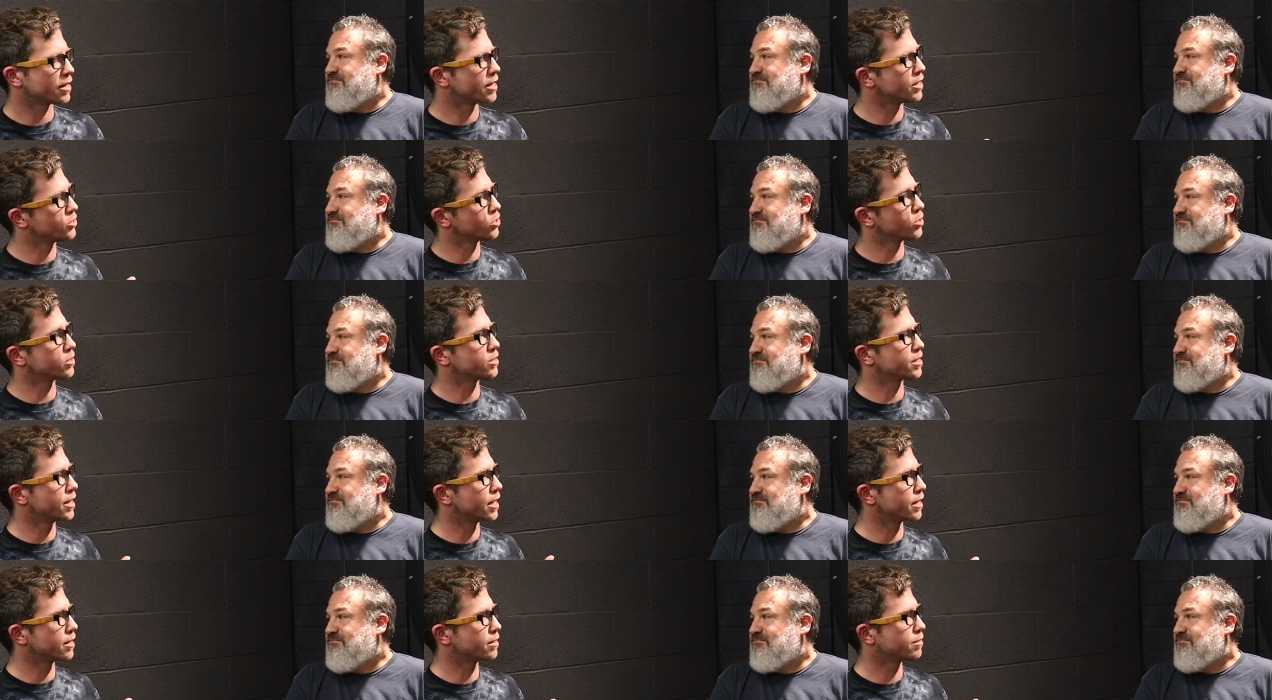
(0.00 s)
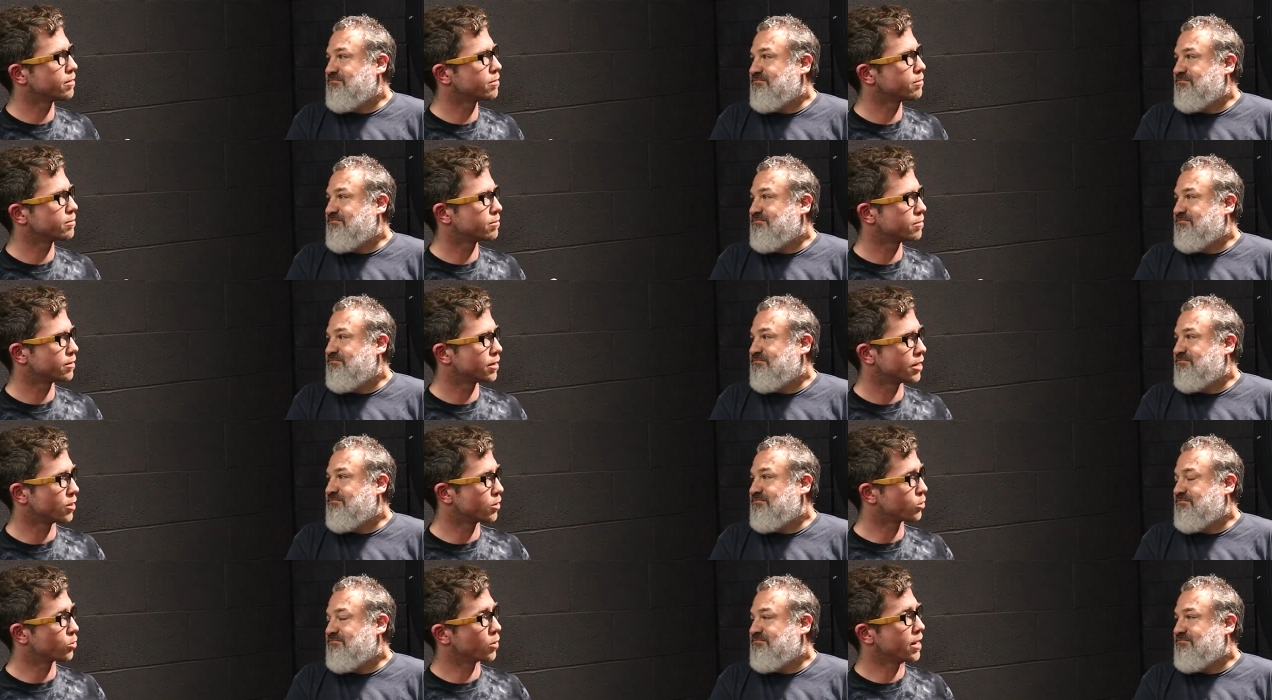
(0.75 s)
Speaker 1: easier to get
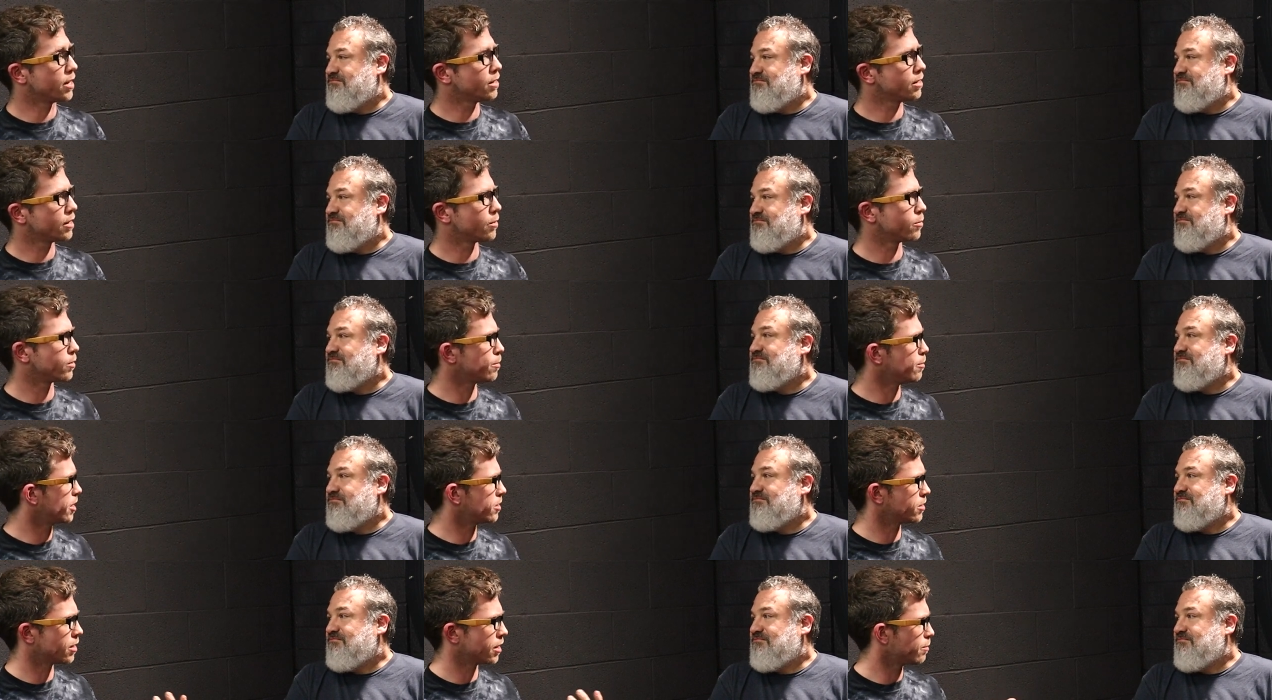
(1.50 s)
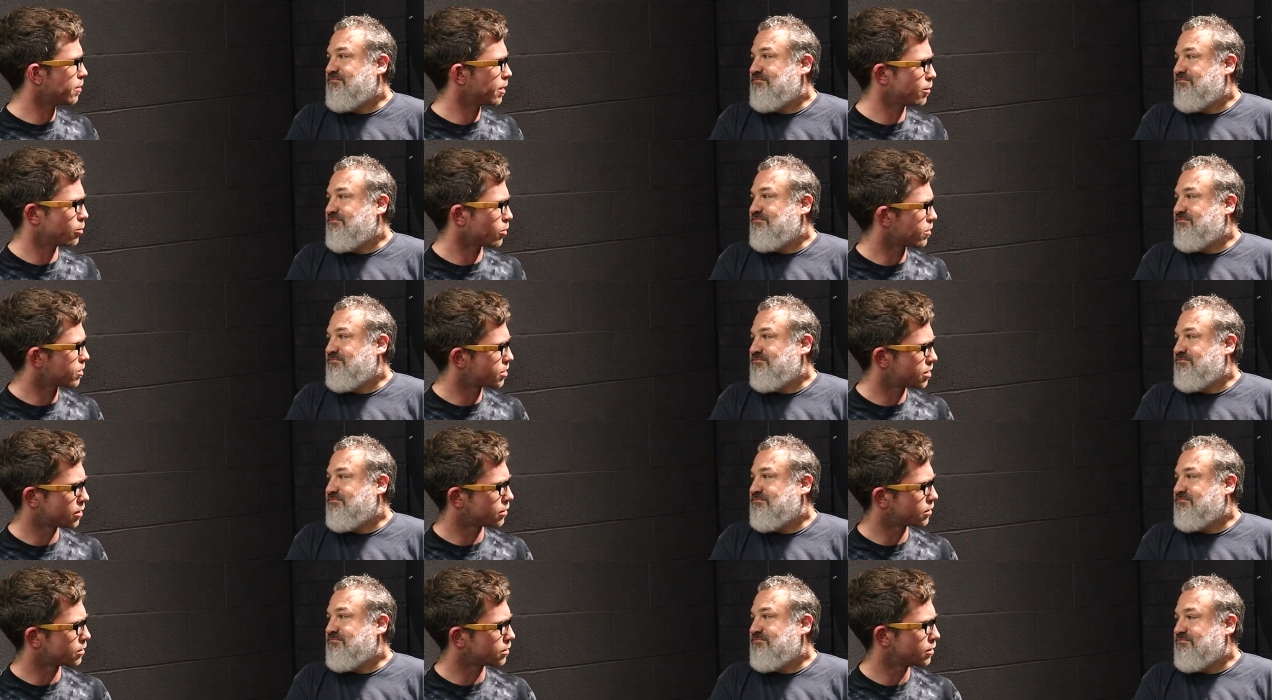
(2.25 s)
their grain. I would imagine that people were
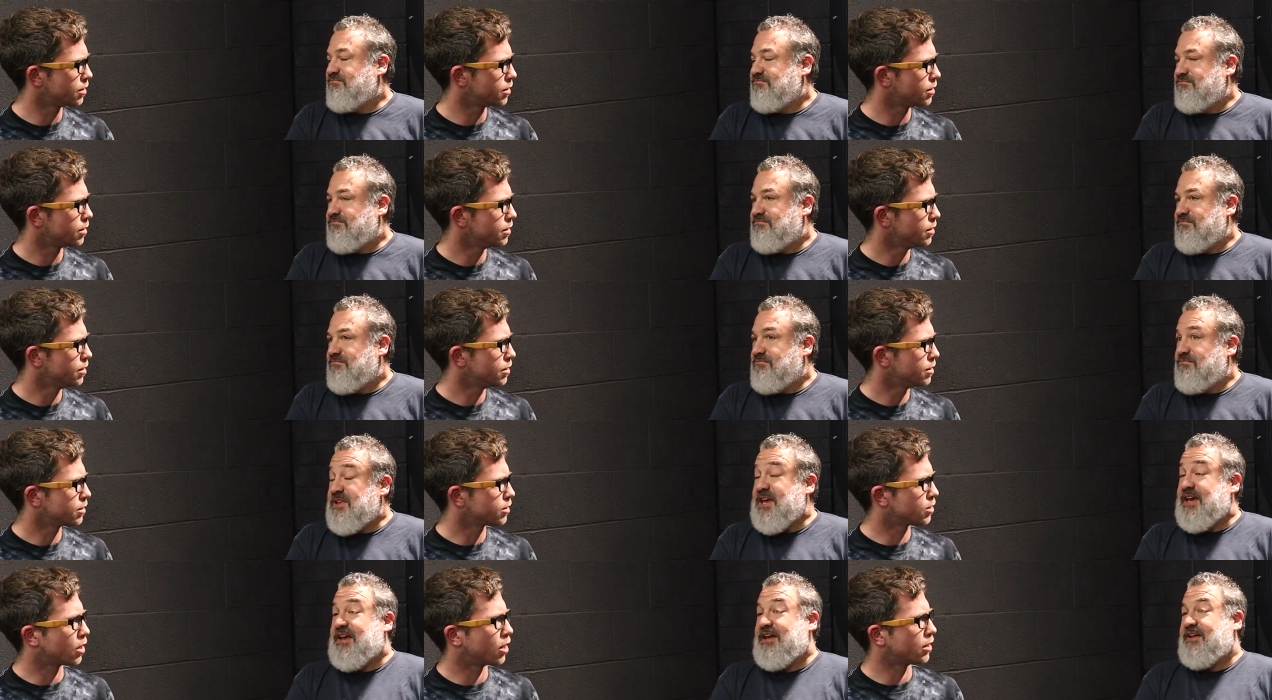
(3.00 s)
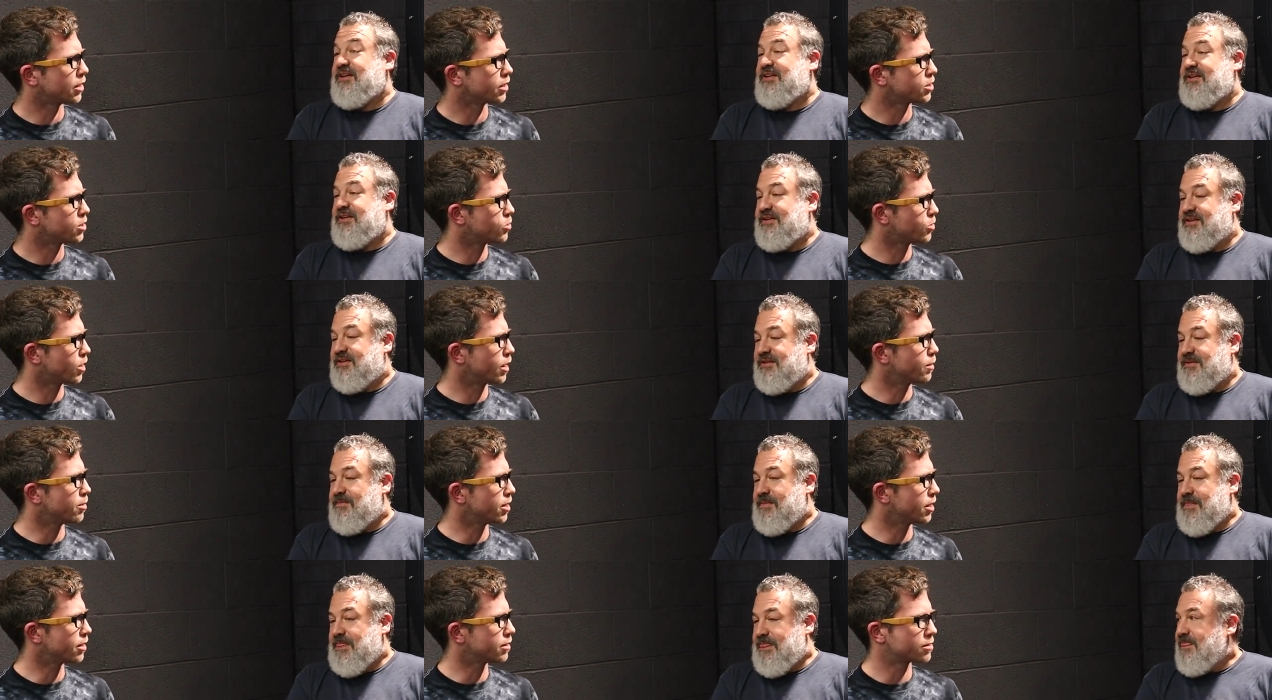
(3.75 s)
still yeah. calling to try
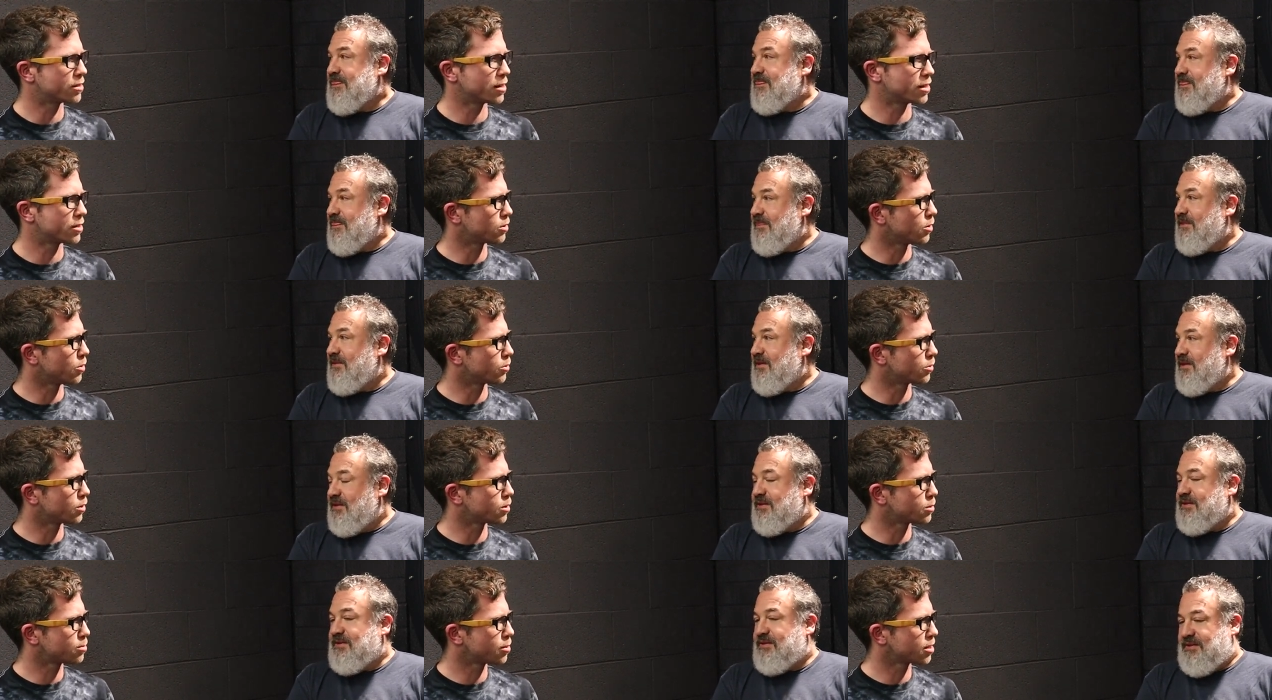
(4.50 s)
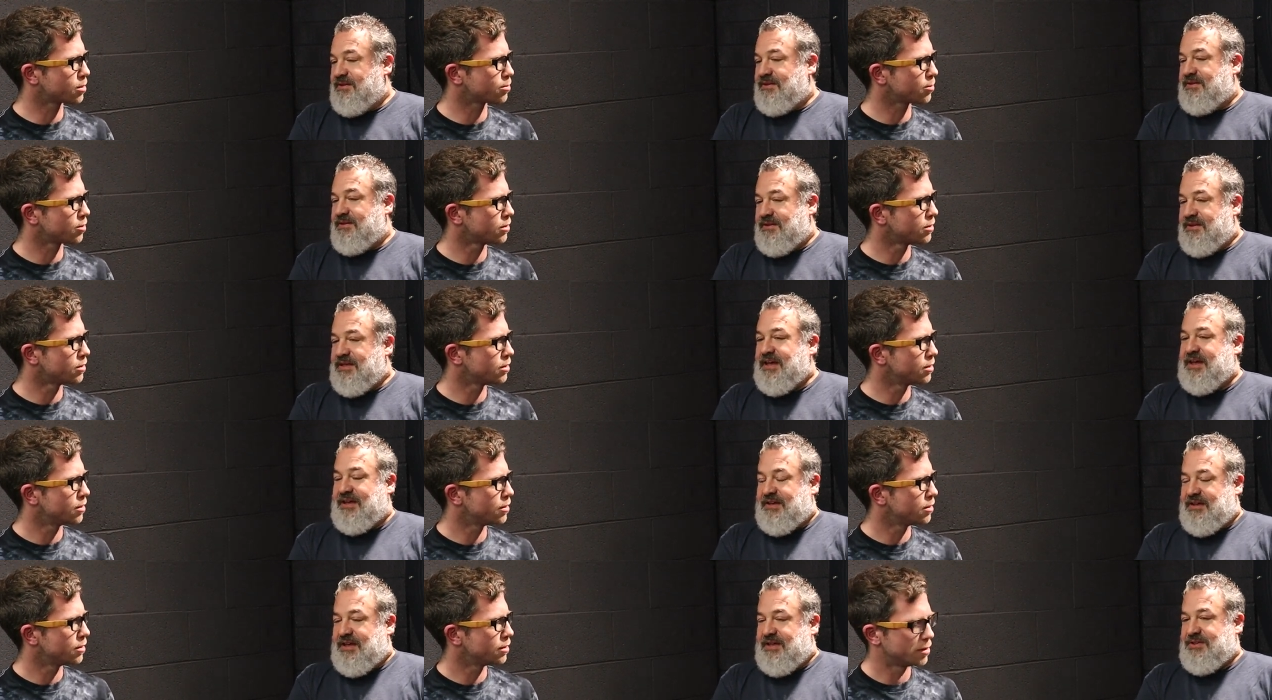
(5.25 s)
and be as, as local as possible.
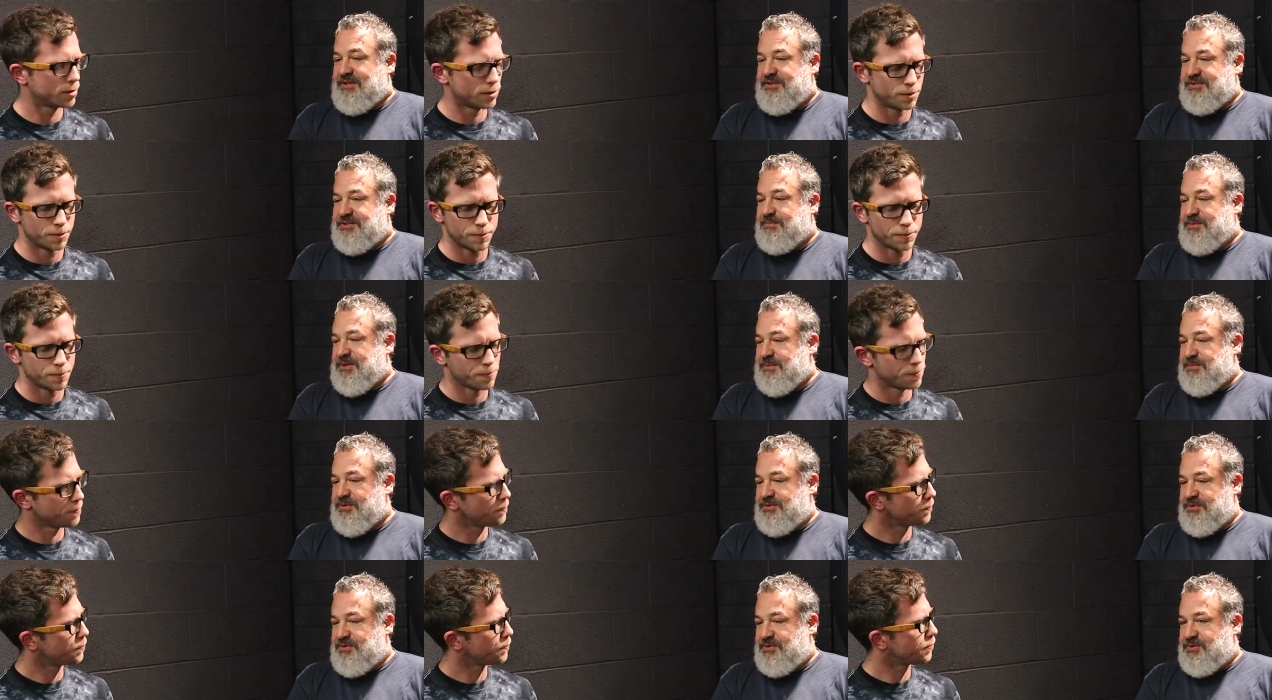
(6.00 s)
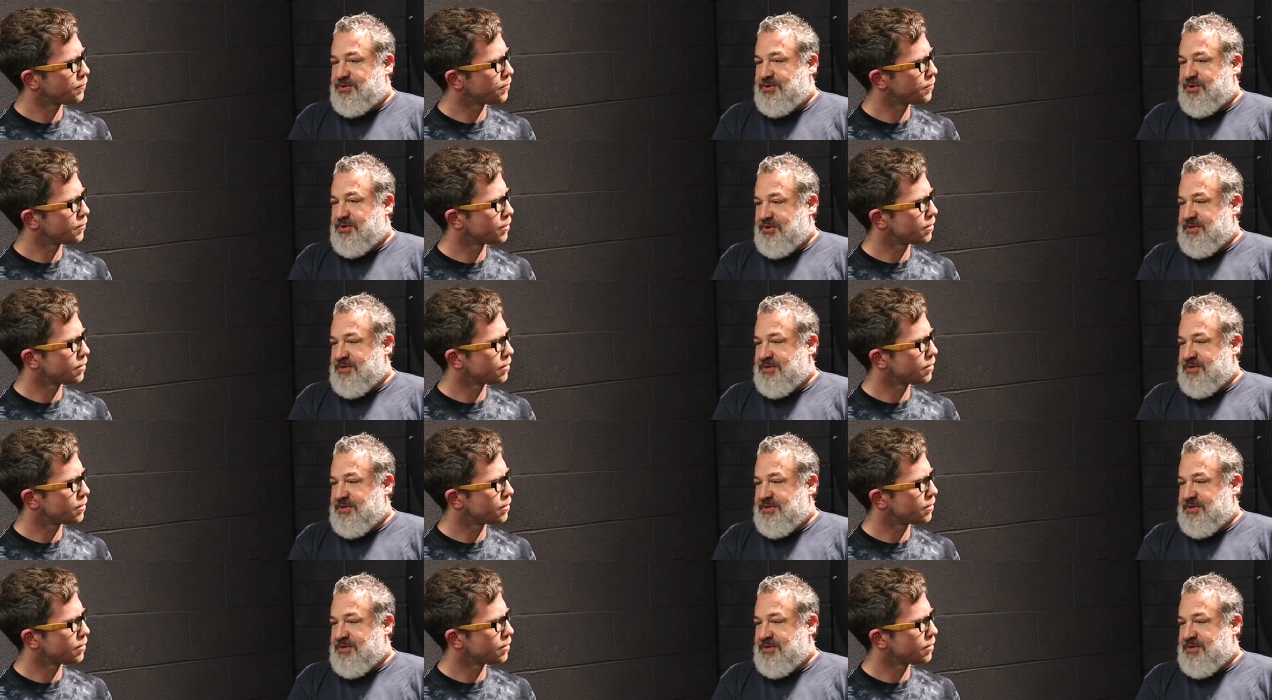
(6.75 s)
Yeah,
Speaker 2: I think some people took